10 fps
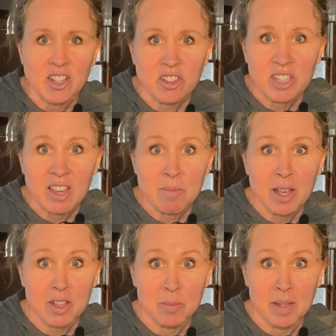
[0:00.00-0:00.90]
just gave my
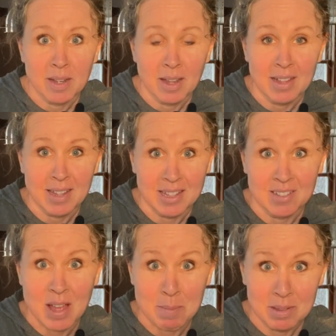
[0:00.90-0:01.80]
husband a taste of
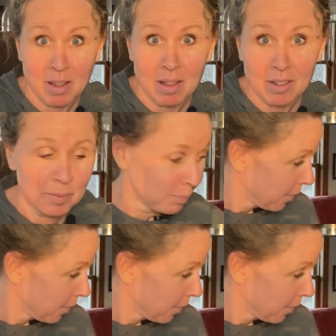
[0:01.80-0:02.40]
Emmentaler